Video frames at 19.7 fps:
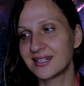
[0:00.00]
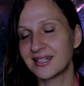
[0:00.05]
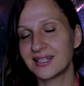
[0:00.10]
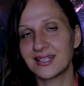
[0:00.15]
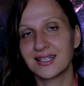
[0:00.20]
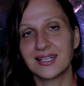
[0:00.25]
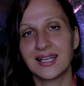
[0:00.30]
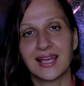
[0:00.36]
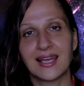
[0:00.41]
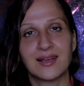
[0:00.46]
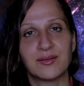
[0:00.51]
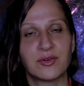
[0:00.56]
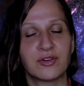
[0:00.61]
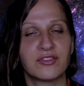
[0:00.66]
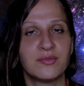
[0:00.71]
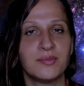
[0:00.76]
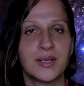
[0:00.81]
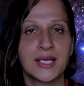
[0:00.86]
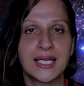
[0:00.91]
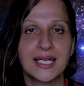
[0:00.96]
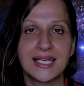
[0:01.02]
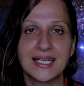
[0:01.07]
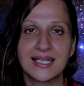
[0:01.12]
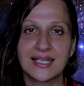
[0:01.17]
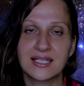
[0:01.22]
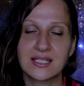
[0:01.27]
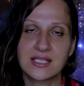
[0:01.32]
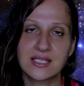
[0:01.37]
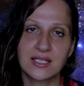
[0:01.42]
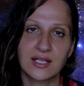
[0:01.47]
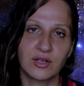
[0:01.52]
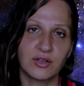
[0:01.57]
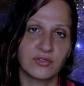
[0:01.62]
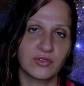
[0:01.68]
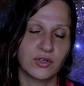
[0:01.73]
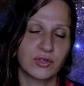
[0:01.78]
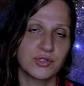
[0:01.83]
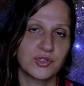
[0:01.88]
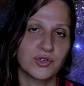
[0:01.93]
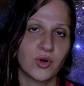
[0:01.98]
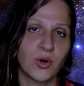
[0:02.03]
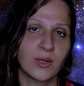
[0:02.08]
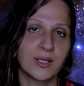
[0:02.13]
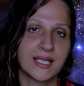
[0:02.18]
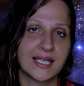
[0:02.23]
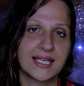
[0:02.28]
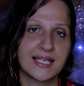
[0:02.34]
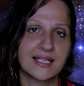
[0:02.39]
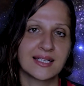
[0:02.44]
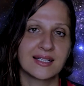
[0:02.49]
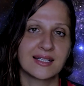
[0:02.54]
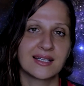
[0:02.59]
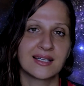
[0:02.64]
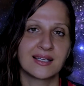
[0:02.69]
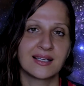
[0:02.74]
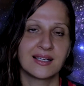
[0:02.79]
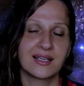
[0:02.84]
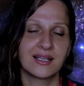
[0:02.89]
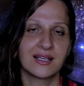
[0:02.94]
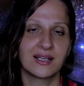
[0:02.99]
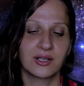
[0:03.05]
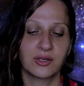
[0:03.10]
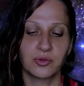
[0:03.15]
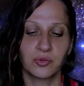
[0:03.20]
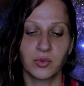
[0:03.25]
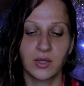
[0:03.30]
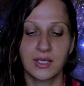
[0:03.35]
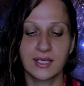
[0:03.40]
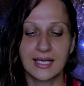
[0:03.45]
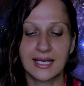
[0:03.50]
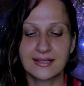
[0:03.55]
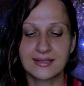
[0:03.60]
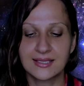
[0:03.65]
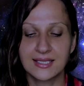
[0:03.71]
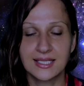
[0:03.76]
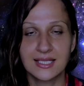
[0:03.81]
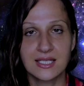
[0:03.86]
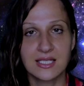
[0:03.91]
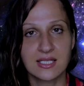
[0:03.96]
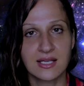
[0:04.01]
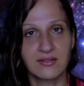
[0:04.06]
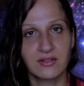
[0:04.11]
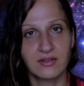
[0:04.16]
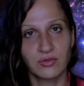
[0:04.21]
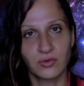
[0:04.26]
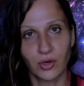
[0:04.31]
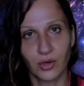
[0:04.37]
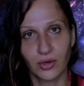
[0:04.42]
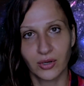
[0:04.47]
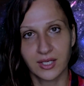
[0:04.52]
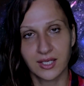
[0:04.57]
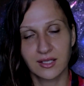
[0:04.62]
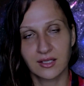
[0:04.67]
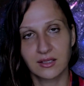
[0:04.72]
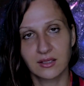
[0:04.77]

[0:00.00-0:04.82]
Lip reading: a game of being instead of controlling, where nothing is ever wrong